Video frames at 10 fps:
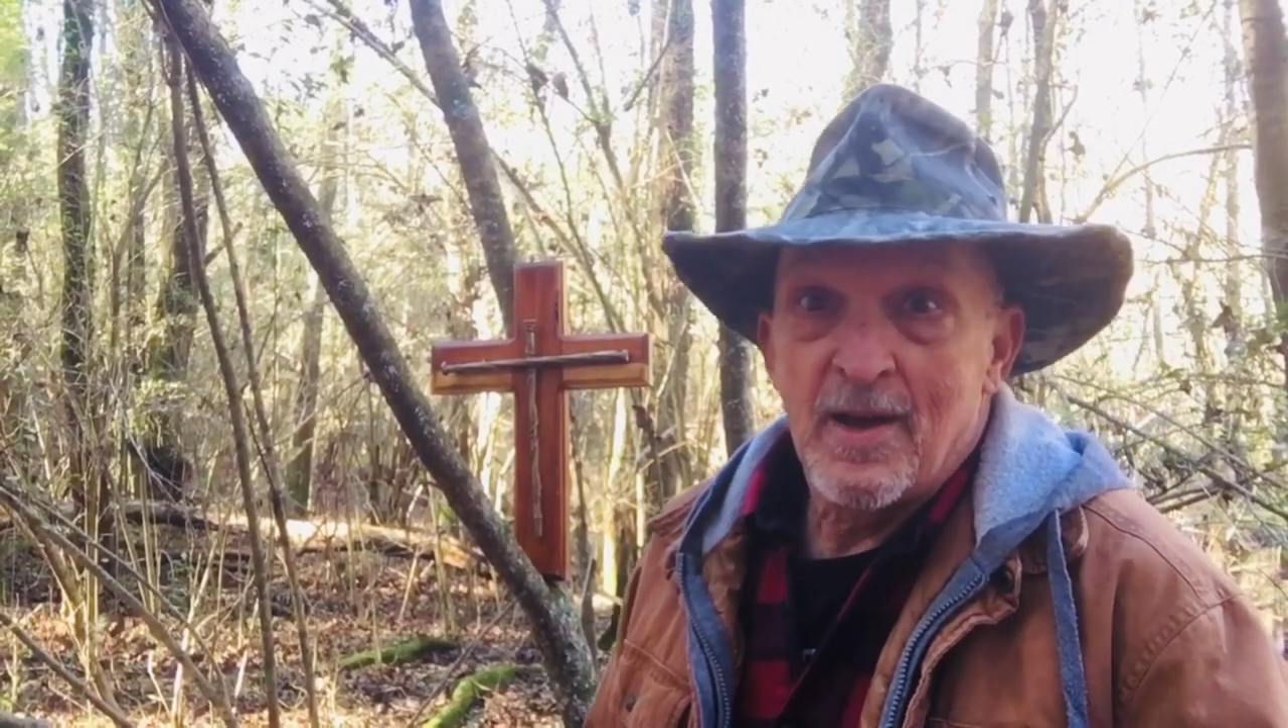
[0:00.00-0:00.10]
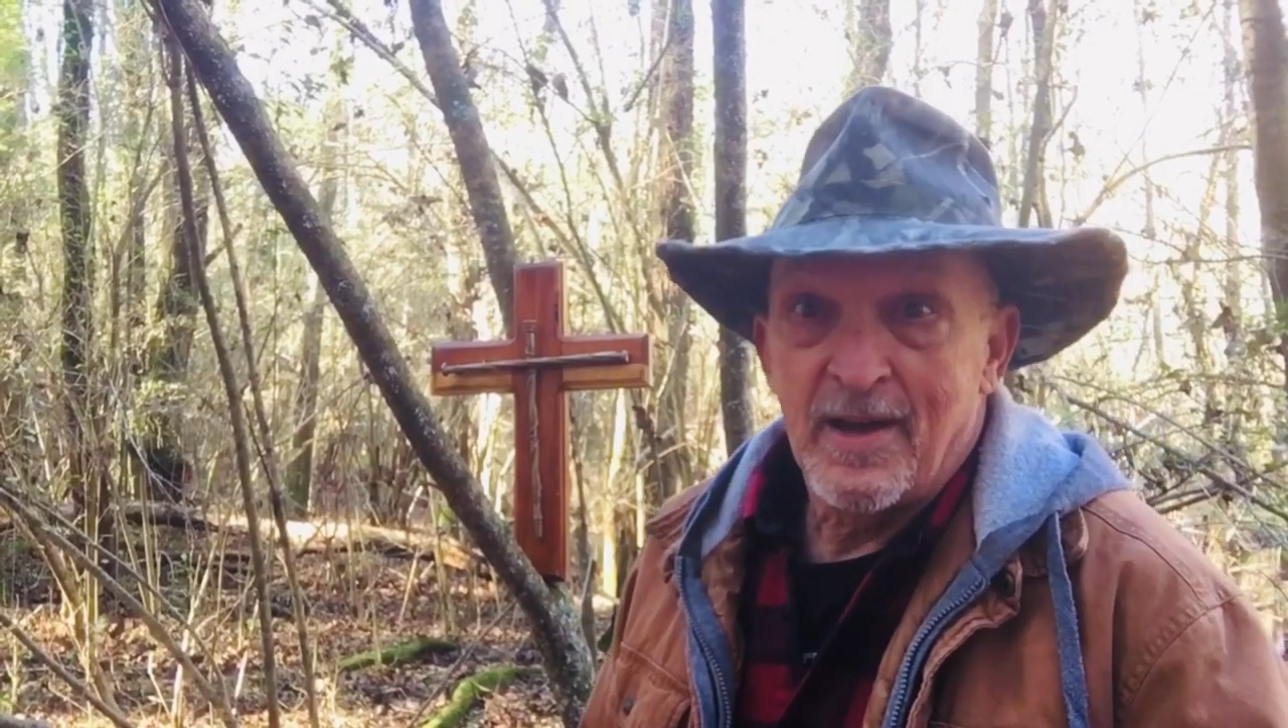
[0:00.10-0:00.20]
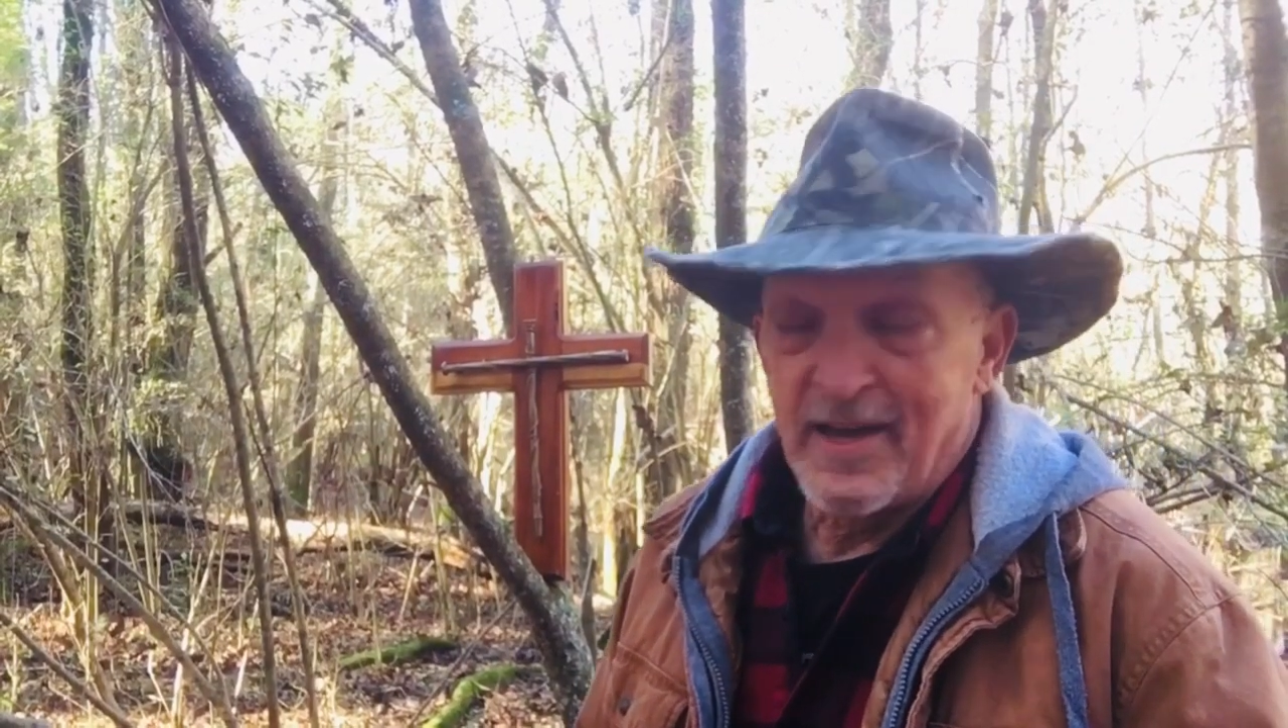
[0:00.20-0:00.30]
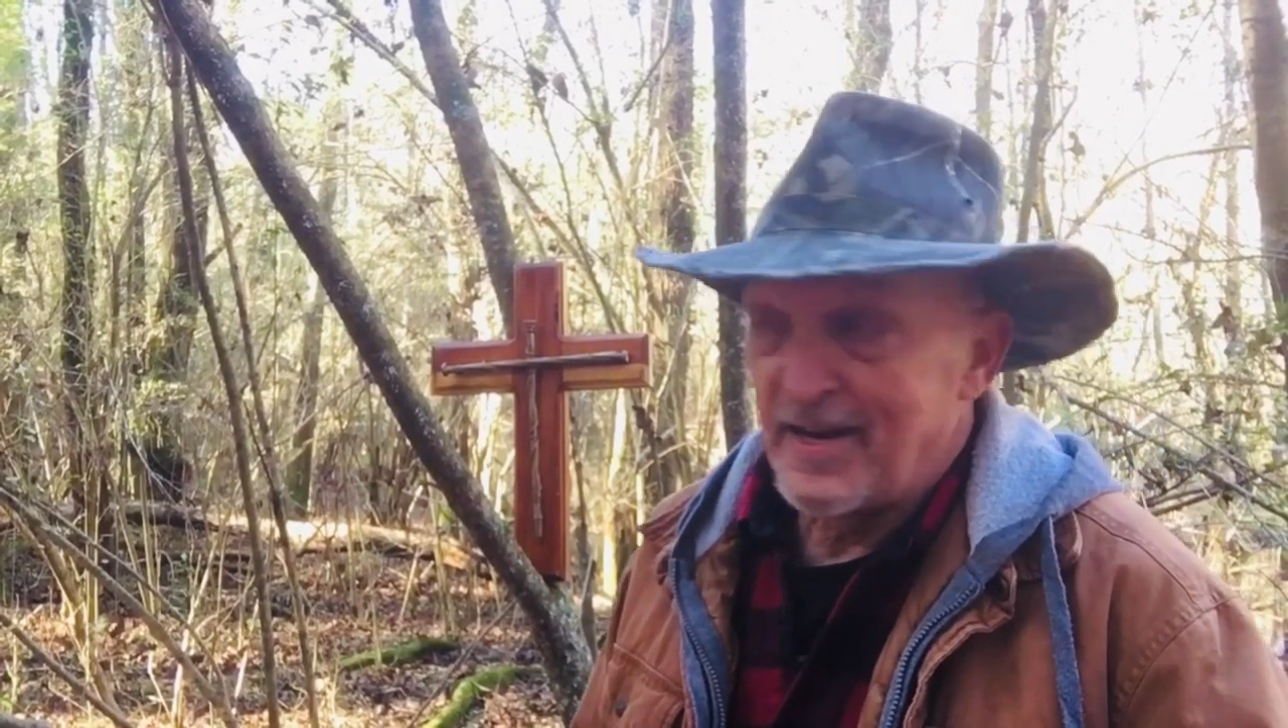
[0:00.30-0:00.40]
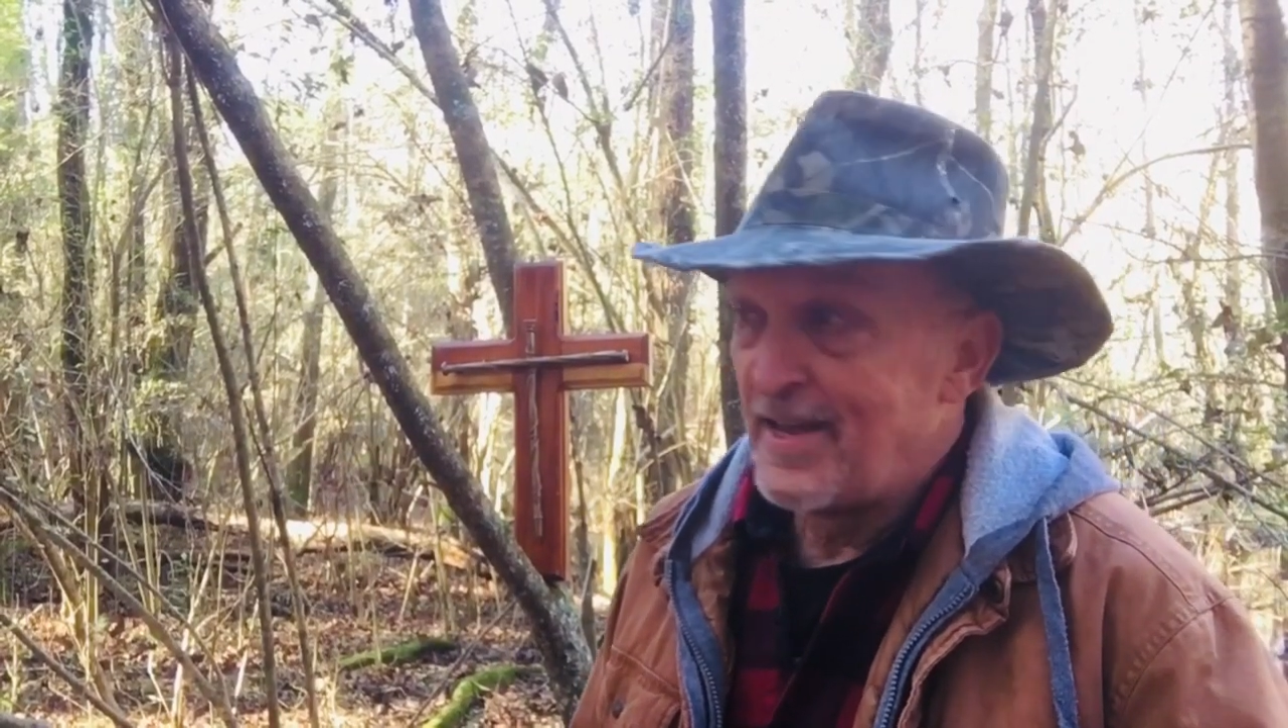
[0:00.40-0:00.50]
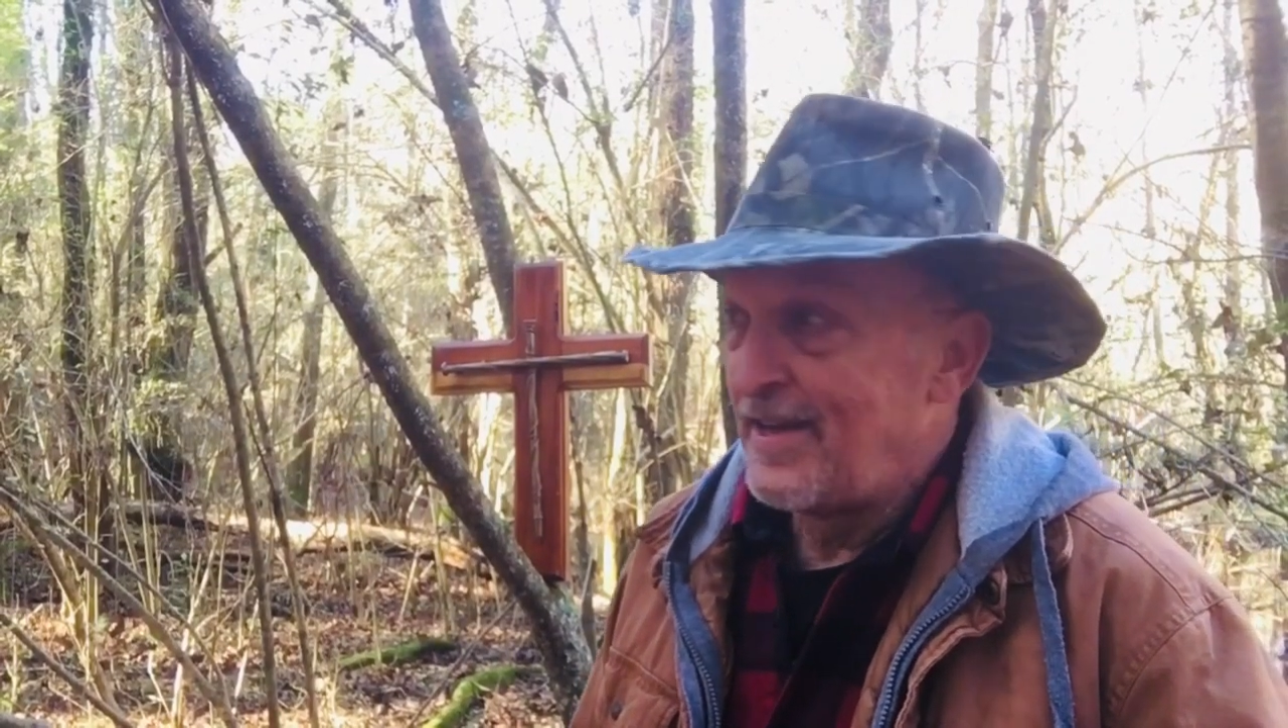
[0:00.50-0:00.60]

And